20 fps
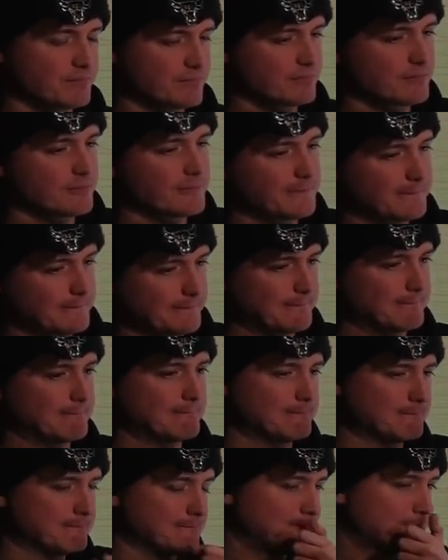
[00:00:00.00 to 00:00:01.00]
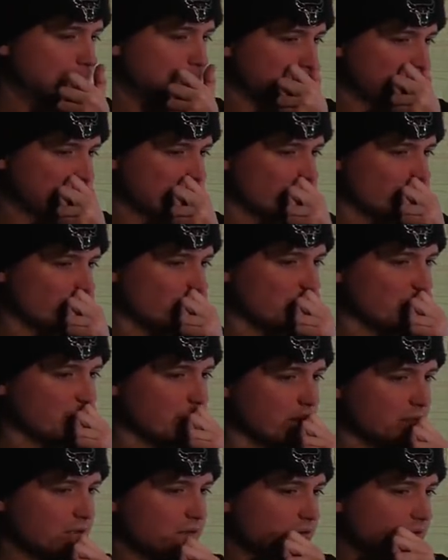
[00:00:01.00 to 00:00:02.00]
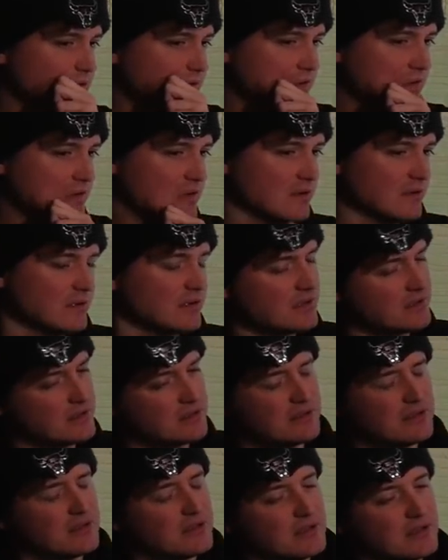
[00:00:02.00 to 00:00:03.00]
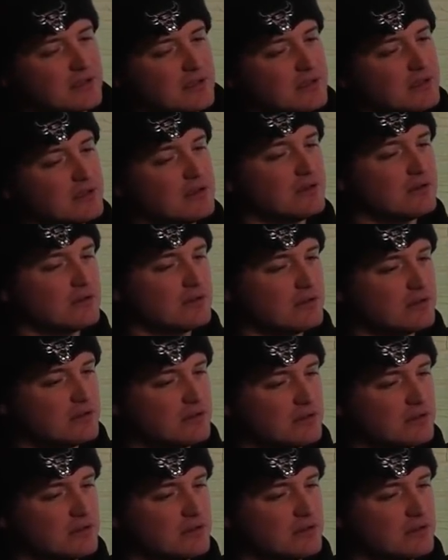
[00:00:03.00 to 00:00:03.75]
(not speaking)